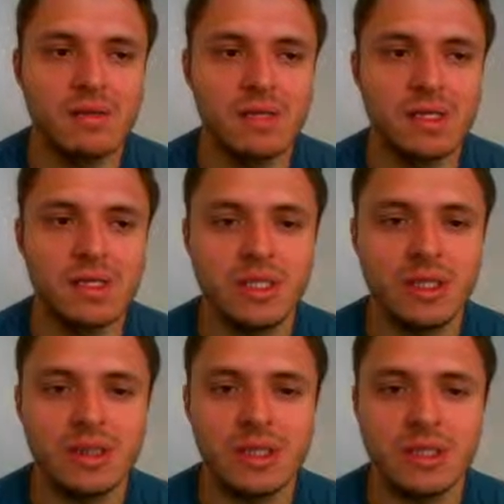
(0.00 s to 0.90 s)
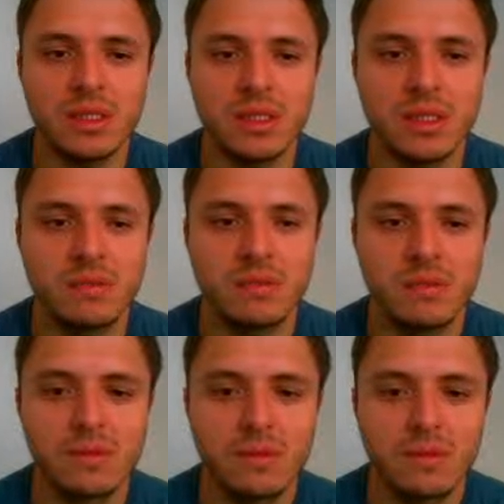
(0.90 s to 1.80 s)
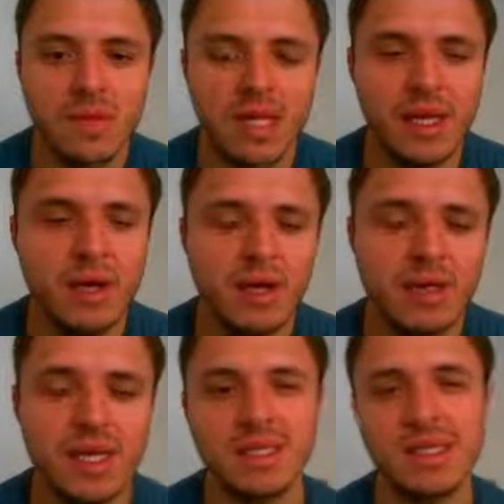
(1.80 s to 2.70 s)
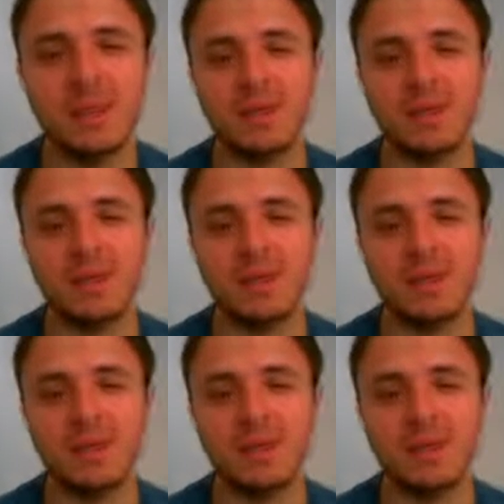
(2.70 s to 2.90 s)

force the issue, and yeah, that's it.